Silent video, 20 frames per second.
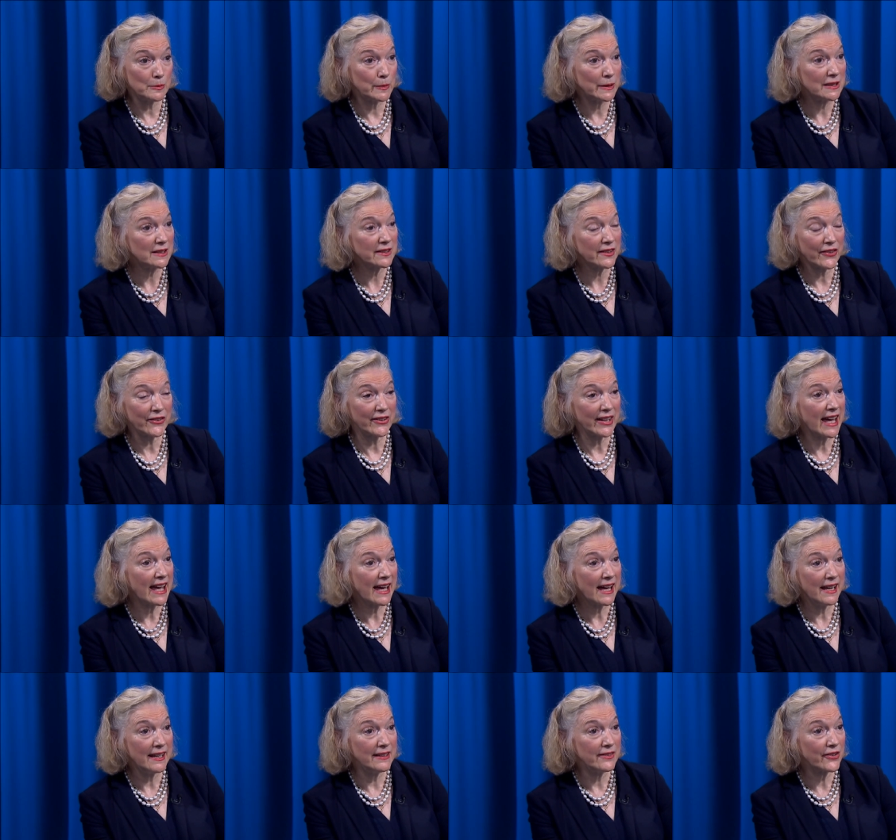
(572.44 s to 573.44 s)
books
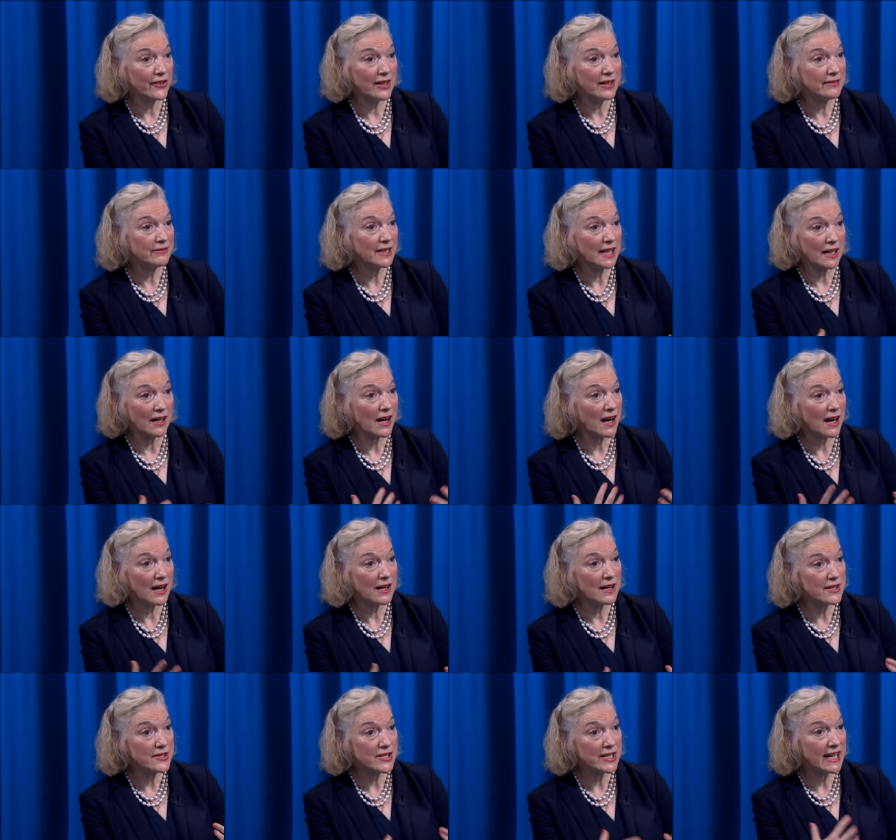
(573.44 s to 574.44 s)
and sort of
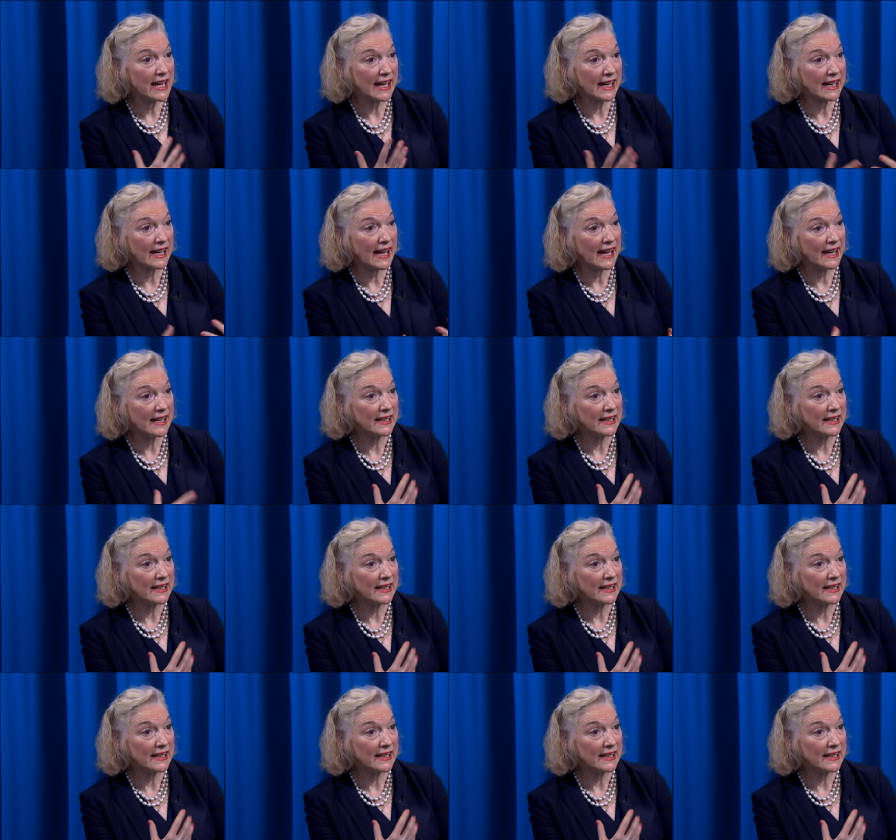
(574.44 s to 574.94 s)
encouraging